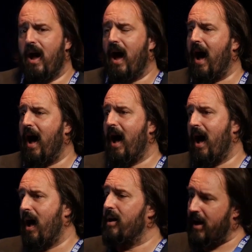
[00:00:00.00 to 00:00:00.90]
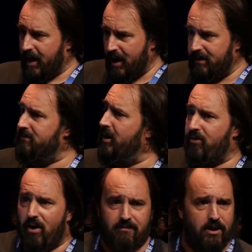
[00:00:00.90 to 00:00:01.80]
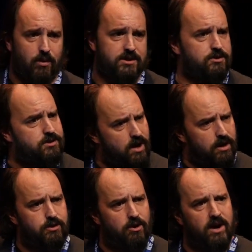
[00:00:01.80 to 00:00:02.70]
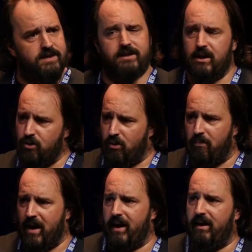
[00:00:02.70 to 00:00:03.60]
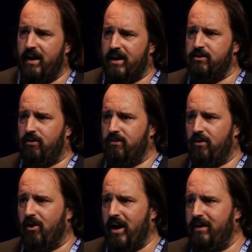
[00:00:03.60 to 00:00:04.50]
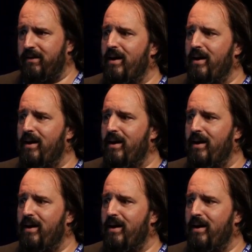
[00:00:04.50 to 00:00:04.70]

And again, if you have any questions, do not hesitate to come by and let us know, okay?